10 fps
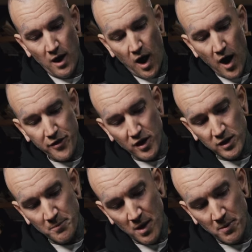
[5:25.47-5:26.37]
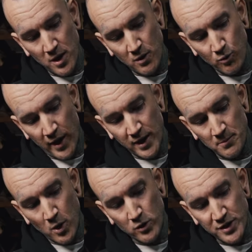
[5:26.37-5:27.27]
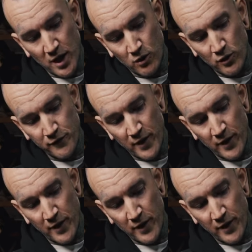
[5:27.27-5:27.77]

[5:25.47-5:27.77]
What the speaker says: I thought that maybe riding the motorcycle, all the